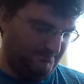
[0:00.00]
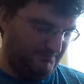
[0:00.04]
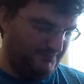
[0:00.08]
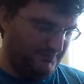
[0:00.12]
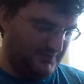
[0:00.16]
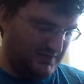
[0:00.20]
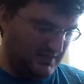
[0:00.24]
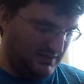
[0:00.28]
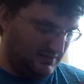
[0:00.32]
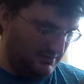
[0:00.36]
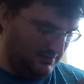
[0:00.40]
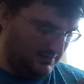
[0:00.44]

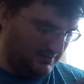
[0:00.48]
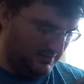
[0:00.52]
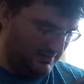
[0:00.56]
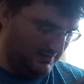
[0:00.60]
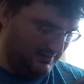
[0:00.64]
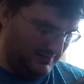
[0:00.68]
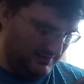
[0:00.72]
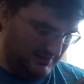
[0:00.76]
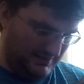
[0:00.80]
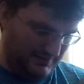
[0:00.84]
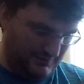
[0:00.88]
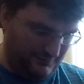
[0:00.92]
Just
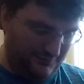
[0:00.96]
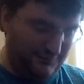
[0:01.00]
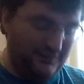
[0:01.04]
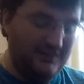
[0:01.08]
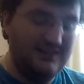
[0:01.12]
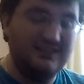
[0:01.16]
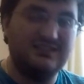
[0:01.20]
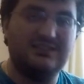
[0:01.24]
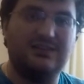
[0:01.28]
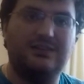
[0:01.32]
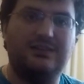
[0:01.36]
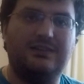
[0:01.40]

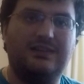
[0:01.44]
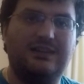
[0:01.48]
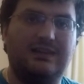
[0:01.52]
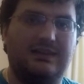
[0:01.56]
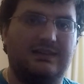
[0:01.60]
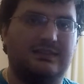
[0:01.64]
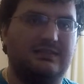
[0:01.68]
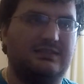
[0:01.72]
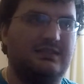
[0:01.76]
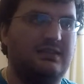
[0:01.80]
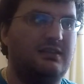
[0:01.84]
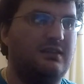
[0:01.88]
things like
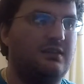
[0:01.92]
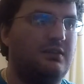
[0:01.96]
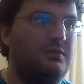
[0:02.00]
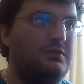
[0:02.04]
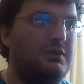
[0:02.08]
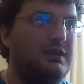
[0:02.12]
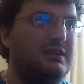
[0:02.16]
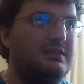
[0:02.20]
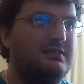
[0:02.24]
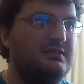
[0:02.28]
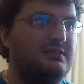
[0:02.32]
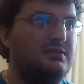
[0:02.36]
this.
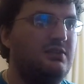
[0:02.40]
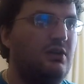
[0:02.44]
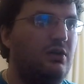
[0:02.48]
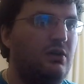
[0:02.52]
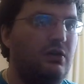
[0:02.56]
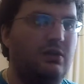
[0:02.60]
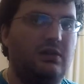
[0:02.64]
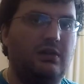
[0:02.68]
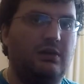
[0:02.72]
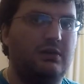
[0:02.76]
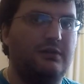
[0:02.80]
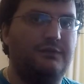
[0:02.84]
It's not
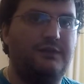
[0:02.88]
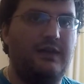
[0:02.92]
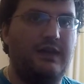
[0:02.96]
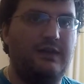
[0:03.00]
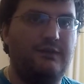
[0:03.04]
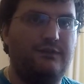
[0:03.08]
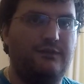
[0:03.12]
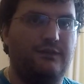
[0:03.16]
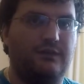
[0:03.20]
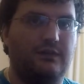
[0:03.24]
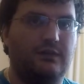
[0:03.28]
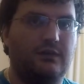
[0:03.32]
a lot of
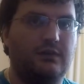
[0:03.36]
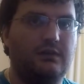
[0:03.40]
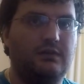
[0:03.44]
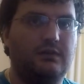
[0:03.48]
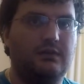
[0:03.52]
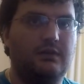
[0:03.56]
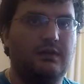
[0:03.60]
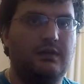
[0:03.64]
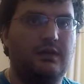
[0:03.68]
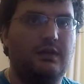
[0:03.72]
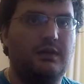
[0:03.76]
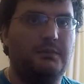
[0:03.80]
effort,
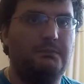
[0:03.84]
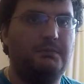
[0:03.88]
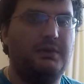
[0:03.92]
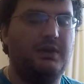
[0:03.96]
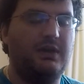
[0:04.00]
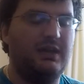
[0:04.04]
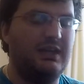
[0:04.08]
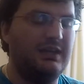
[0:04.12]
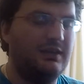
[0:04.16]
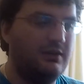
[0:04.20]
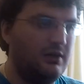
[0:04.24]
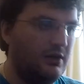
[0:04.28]
but
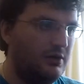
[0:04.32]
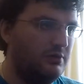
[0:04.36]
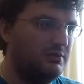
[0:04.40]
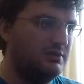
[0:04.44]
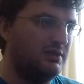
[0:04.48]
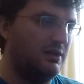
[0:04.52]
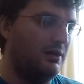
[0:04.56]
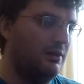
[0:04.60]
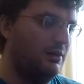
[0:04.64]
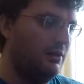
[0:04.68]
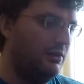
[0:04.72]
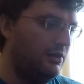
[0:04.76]
it goes
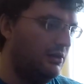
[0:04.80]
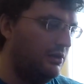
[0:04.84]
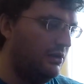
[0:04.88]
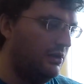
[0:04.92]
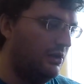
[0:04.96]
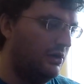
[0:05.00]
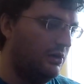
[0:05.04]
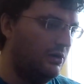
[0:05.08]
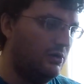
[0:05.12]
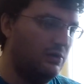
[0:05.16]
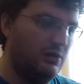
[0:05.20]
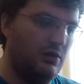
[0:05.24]
a
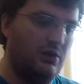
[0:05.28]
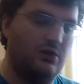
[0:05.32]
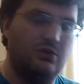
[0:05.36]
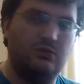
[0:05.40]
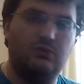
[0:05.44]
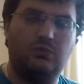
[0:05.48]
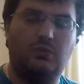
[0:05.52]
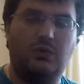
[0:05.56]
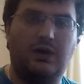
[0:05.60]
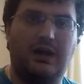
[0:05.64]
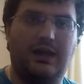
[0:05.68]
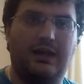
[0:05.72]
long,
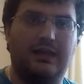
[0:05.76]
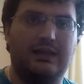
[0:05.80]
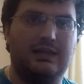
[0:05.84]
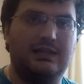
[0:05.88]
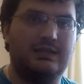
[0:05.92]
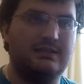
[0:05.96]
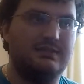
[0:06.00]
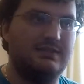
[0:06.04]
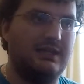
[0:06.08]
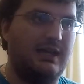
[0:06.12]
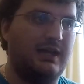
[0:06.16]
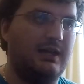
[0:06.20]
long way
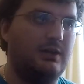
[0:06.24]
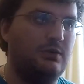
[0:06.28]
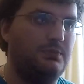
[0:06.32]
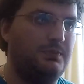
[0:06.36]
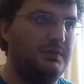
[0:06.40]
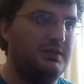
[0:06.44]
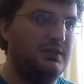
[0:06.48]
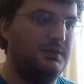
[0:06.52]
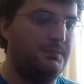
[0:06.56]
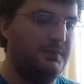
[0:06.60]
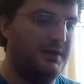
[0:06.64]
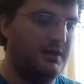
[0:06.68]
into
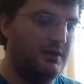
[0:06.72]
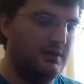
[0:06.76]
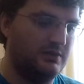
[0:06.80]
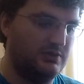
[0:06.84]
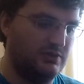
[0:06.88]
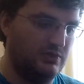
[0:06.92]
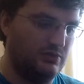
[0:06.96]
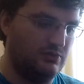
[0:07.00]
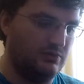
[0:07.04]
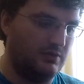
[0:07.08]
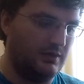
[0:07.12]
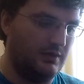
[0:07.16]
helping you pass
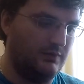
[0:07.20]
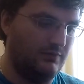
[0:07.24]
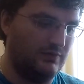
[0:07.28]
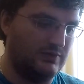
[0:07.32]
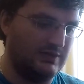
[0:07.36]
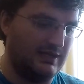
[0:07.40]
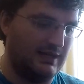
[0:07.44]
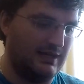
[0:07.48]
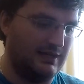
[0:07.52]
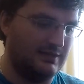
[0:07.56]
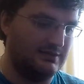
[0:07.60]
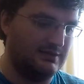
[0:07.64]
your driving
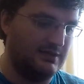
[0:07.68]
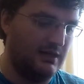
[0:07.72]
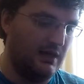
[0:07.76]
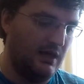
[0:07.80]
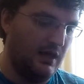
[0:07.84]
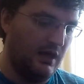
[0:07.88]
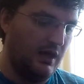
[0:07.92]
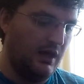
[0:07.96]
test.